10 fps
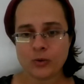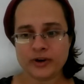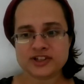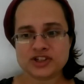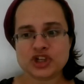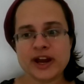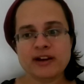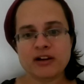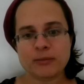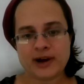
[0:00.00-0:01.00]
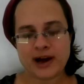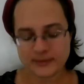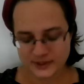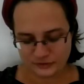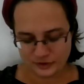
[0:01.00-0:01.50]
Whereas Jacob
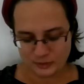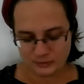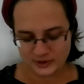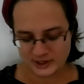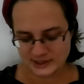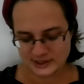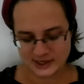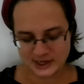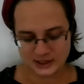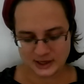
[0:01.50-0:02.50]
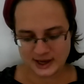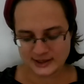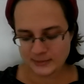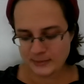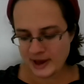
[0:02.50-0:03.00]
comes from this scene
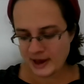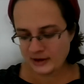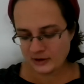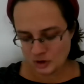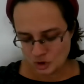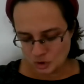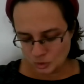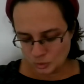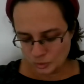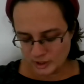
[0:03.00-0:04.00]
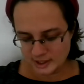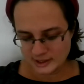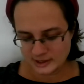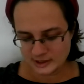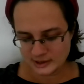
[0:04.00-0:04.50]
as a man who
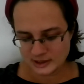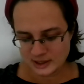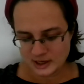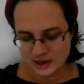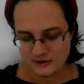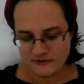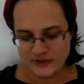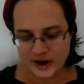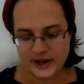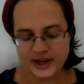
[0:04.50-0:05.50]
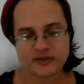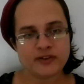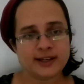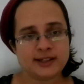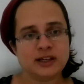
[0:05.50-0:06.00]
is very
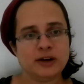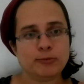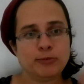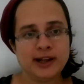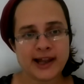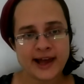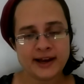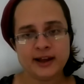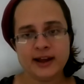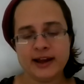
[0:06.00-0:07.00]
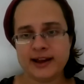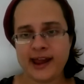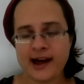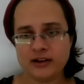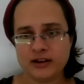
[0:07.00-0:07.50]
invested in planning and
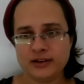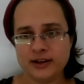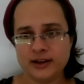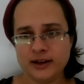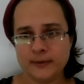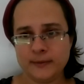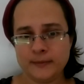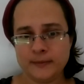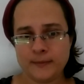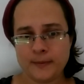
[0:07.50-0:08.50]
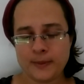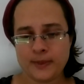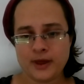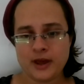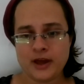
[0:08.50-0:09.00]
calculating.
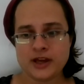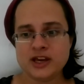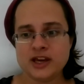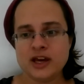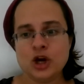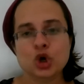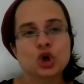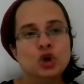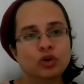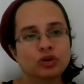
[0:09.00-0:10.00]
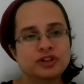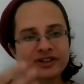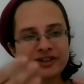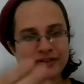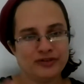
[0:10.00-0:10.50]
He
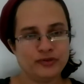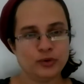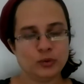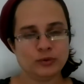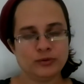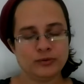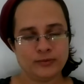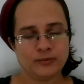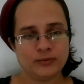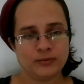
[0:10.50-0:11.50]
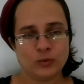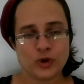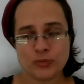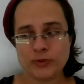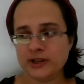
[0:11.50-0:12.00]
cooks the food,
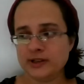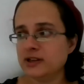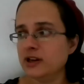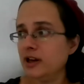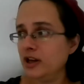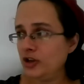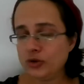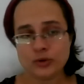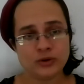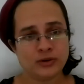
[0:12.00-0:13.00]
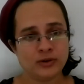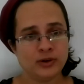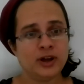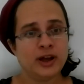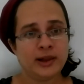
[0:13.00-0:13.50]
which means he took
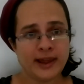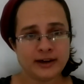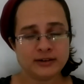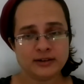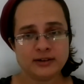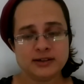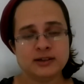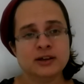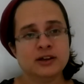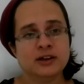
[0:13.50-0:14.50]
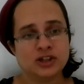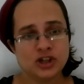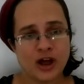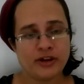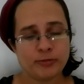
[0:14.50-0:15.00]
lentils,
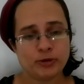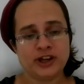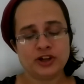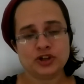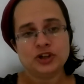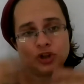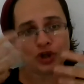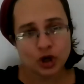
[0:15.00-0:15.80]
saw their potential,